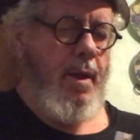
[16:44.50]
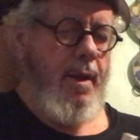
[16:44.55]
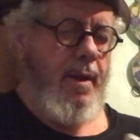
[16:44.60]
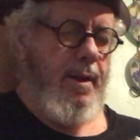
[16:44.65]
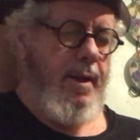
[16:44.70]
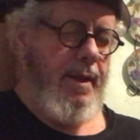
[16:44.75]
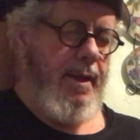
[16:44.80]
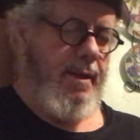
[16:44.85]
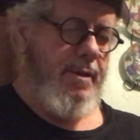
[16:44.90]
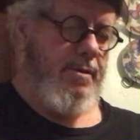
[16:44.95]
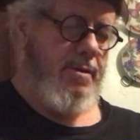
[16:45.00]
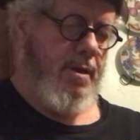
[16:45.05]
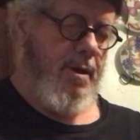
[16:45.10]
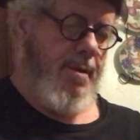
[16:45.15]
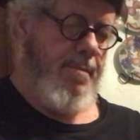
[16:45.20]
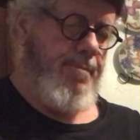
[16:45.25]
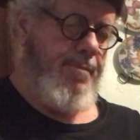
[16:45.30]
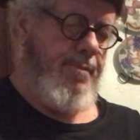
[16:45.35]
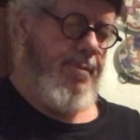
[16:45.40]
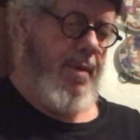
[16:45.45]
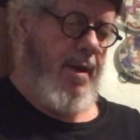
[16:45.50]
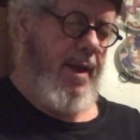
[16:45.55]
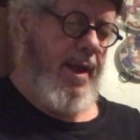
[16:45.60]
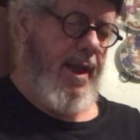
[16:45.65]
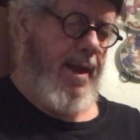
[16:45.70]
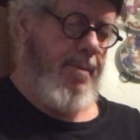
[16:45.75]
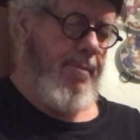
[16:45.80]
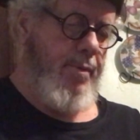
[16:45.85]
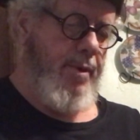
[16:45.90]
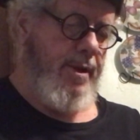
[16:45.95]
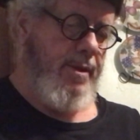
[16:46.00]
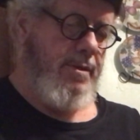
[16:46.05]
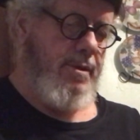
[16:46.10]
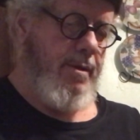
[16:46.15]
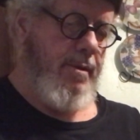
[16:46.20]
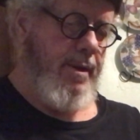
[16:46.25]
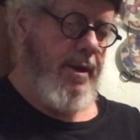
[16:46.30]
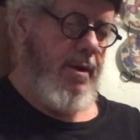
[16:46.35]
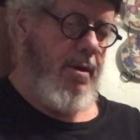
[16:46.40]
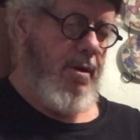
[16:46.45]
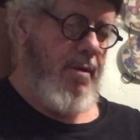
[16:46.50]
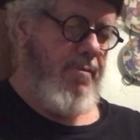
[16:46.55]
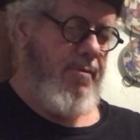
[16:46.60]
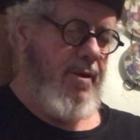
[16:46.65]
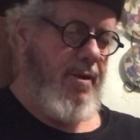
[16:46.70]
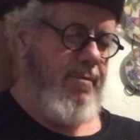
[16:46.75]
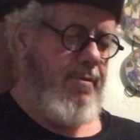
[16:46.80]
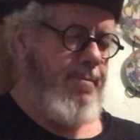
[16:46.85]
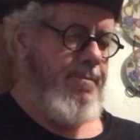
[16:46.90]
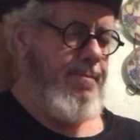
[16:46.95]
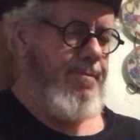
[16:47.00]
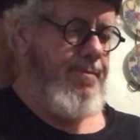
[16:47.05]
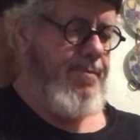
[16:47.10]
And it gets my handprints and everything off of them.